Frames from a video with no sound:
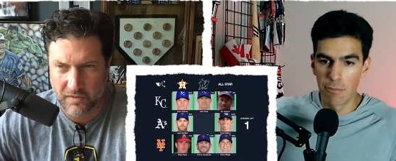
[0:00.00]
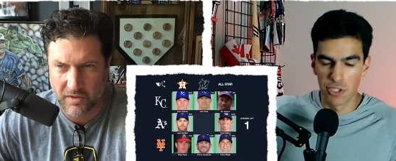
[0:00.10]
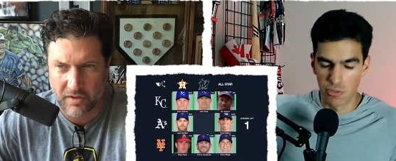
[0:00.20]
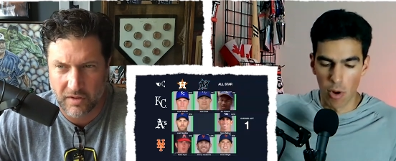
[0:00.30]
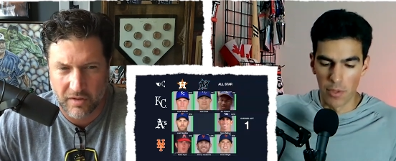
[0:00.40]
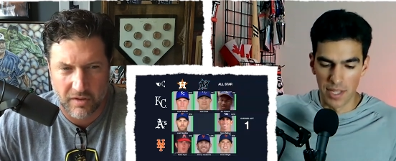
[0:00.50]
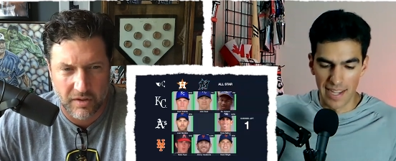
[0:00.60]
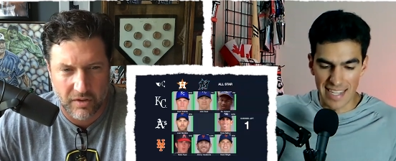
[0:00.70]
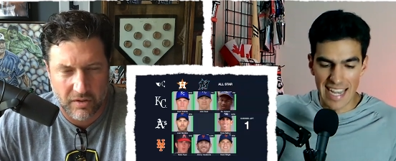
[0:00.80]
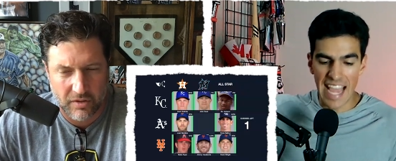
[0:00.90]
Speaker 1: was throwing
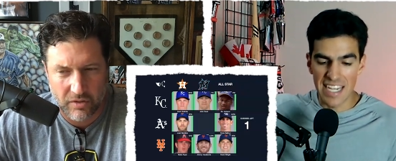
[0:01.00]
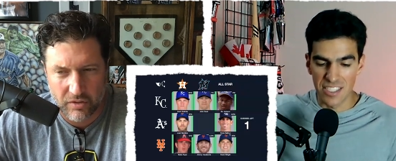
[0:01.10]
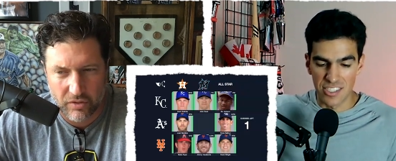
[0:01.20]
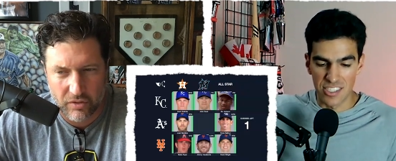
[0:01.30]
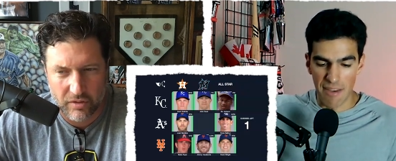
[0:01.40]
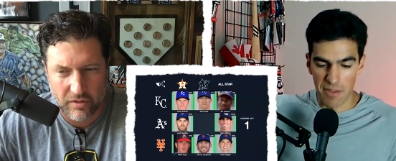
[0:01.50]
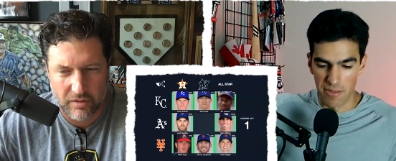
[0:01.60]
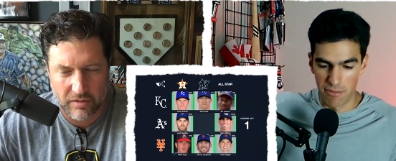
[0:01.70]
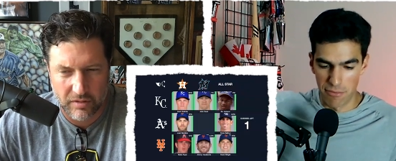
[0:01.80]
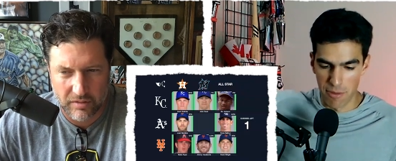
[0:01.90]
like
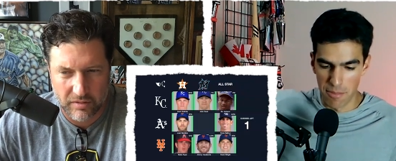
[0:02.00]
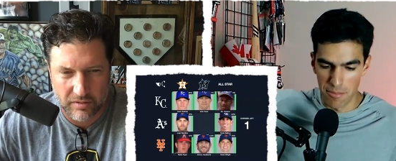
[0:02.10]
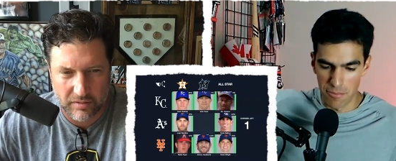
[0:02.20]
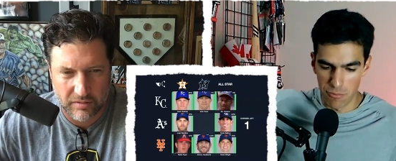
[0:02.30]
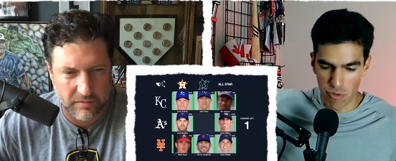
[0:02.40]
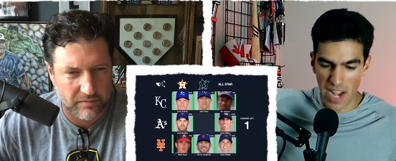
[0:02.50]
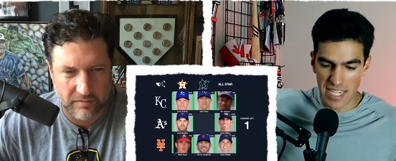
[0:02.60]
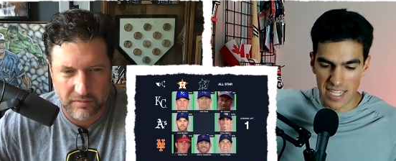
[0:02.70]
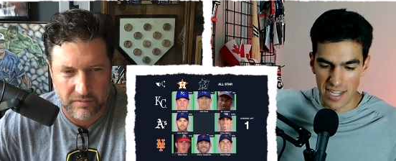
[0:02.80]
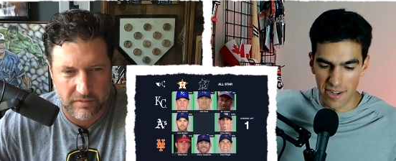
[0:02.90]
97 from right
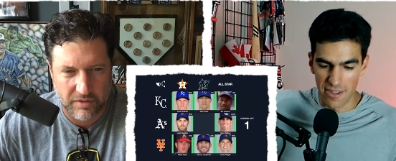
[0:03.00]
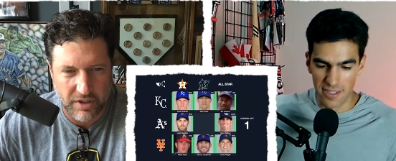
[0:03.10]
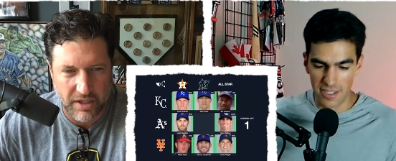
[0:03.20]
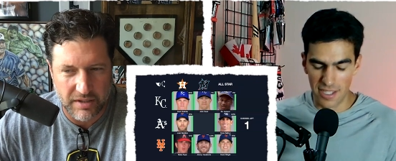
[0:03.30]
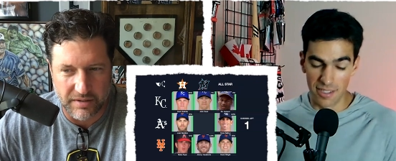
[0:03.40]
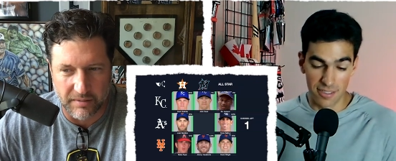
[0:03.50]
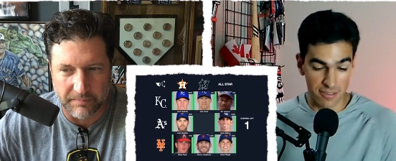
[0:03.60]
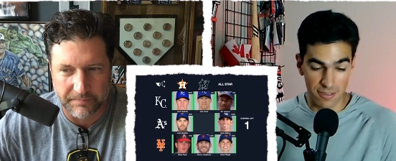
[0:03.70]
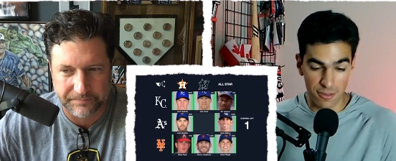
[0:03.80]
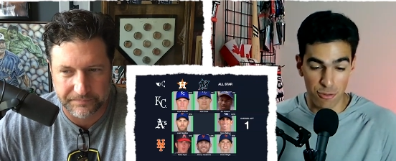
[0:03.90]
here. It
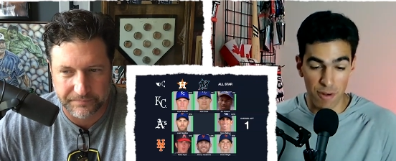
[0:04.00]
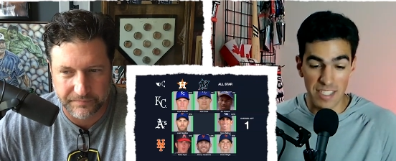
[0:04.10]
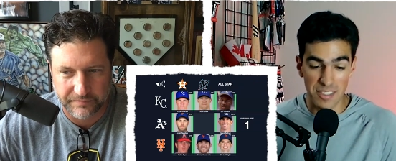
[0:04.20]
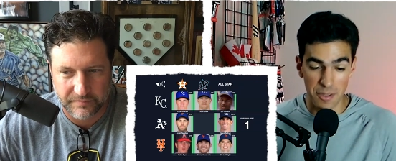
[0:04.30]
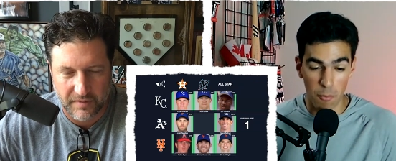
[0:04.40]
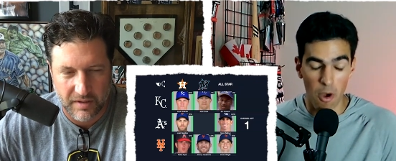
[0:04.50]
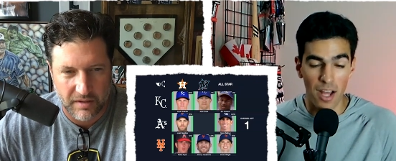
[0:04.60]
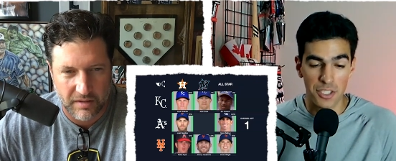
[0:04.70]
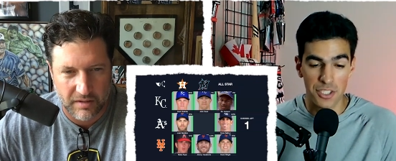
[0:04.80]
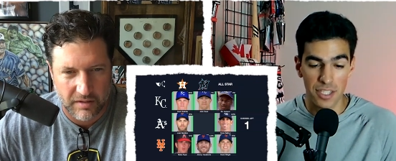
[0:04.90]
was crazy to
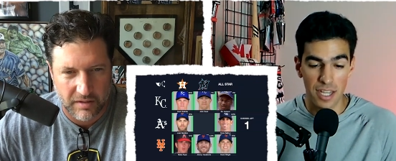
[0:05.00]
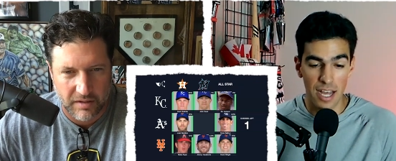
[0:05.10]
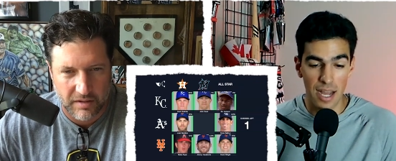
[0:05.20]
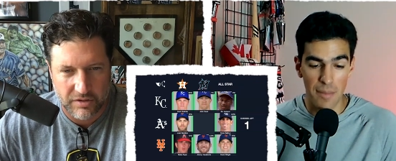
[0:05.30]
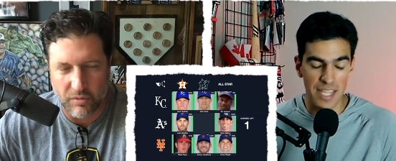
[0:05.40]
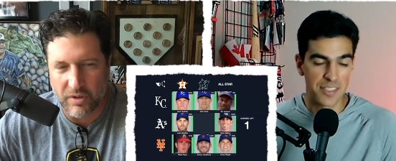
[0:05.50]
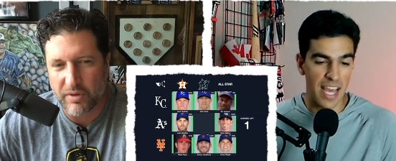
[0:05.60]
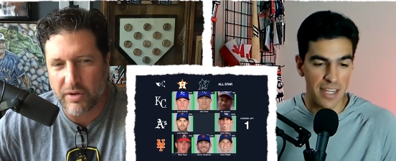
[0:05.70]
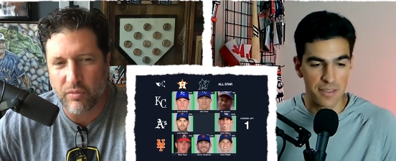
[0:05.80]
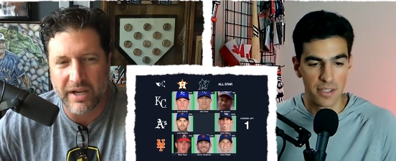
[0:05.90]
watch. Um, hasn't
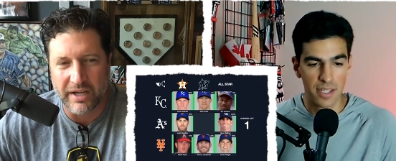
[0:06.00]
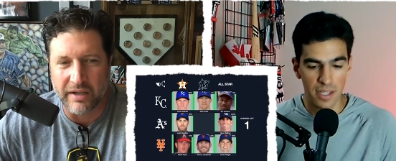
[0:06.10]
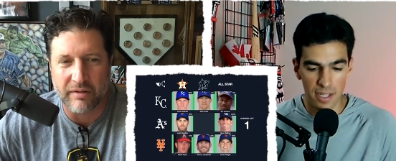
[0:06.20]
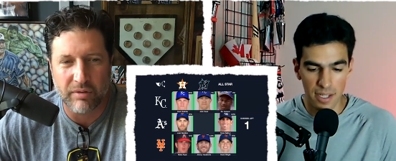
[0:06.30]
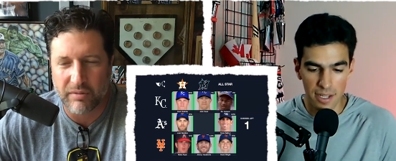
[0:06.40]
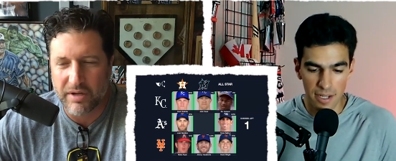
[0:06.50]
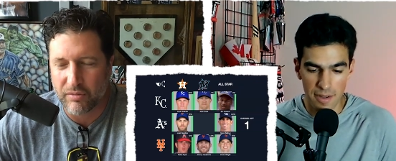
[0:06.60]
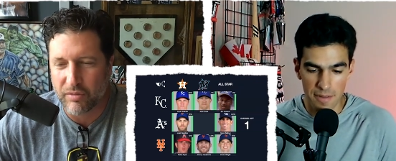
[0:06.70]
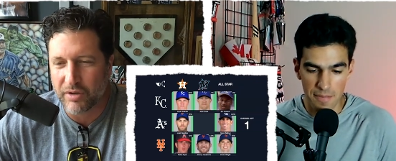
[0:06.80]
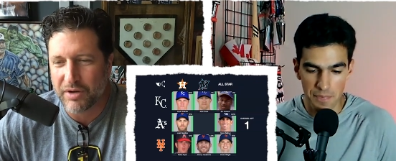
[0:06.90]
what do we
Speaker 2: win?
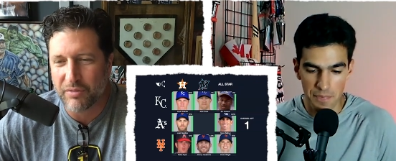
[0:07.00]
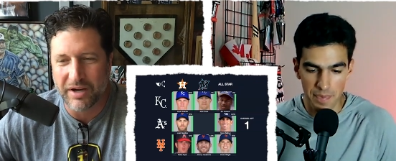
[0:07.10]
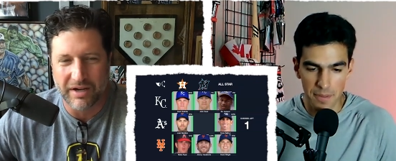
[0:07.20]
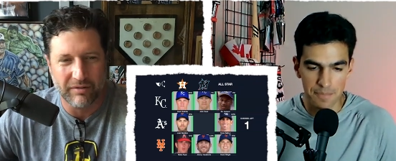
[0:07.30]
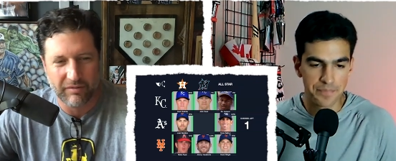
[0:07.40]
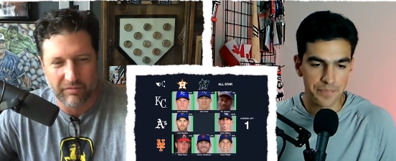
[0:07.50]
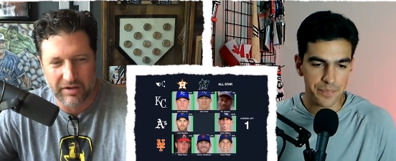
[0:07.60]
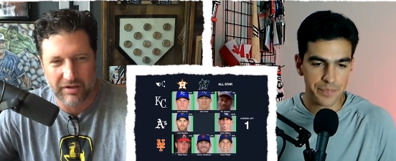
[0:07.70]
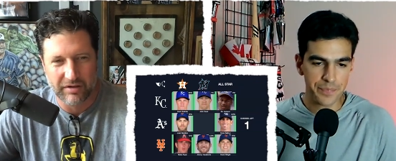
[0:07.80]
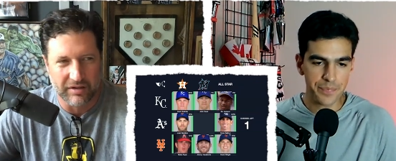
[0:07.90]
What do we win
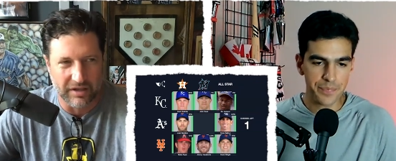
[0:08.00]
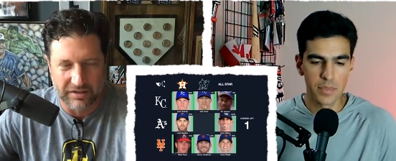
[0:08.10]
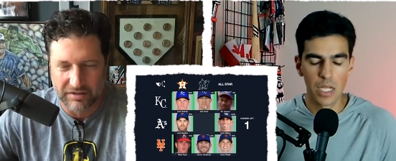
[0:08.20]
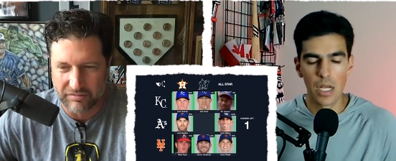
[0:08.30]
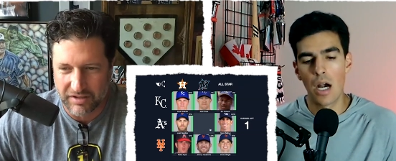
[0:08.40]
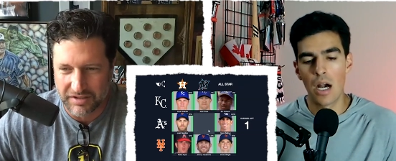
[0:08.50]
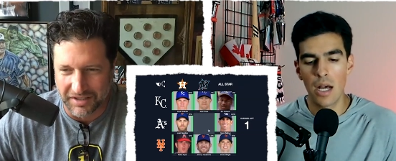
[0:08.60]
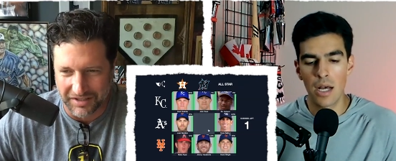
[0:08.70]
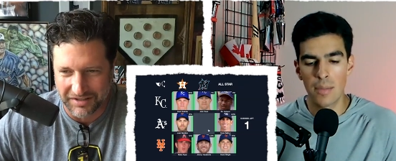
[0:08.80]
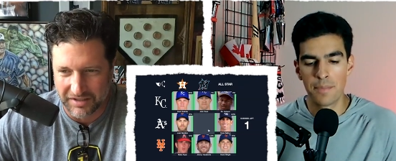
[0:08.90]
when you do this? What is
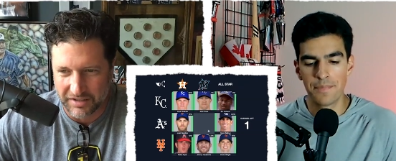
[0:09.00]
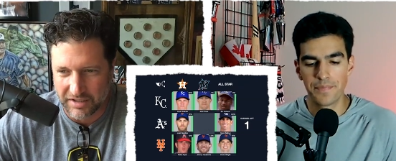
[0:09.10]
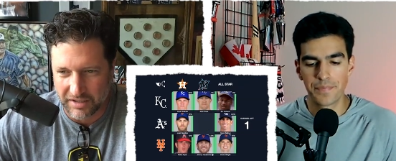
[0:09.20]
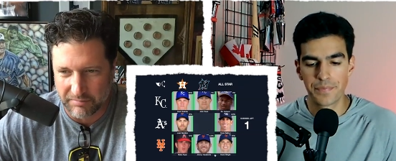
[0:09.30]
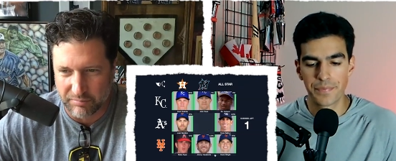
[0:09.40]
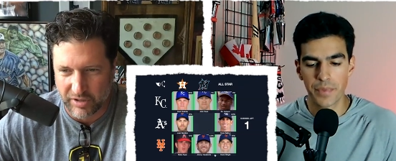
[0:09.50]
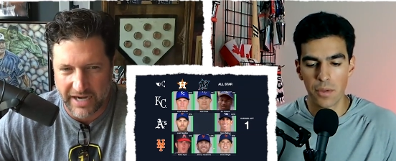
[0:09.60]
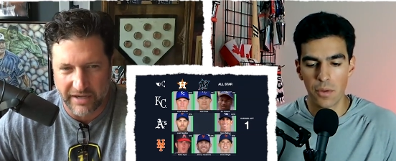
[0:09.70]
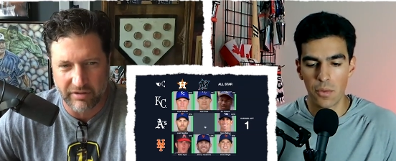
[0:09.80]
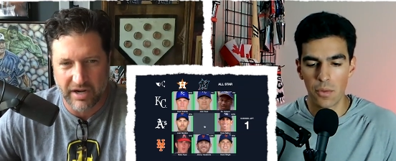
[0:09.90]
um, it? You just get
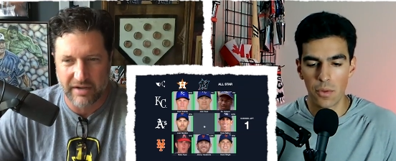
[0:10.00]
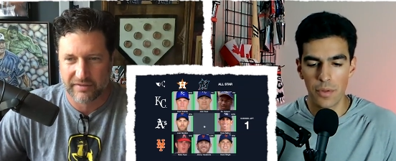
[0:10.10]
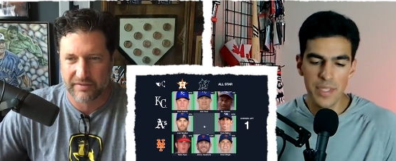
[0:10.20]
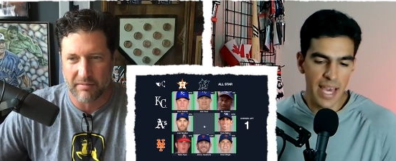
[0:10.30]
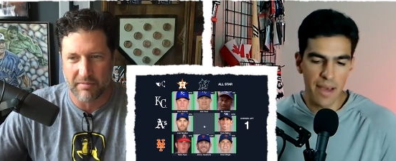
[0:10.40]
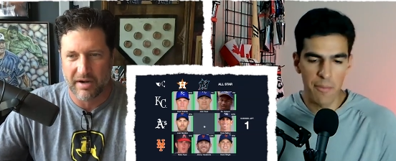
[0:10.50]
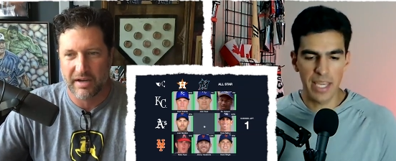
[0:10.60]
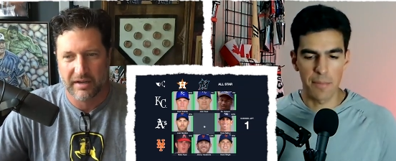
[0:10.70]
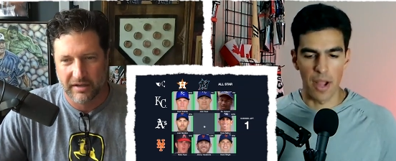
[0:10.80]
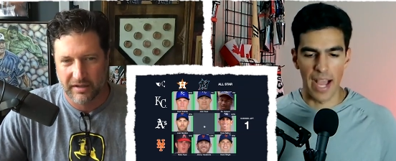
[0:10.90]
bragging rights? Yeah, somebody? we
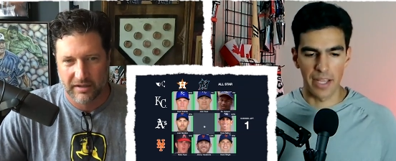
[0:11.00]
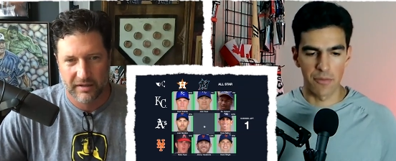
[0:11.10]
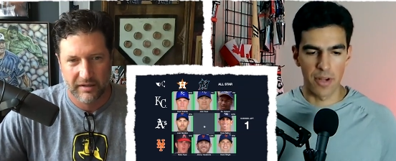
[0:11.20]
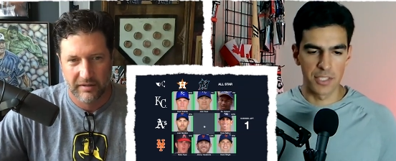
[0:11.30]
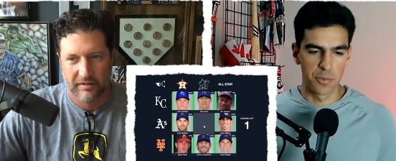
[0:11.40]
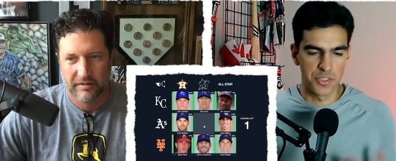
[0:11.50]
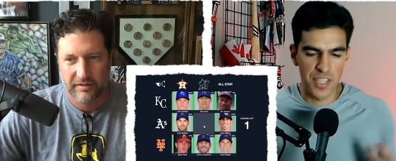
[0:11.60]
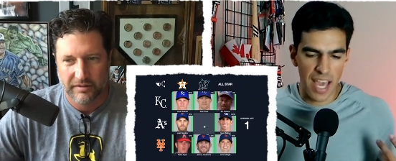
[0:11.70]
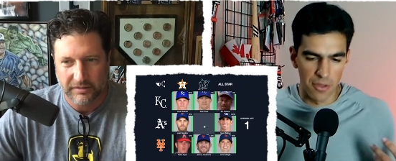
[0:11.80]
get
Speaker 1: bragging rights. We'll see how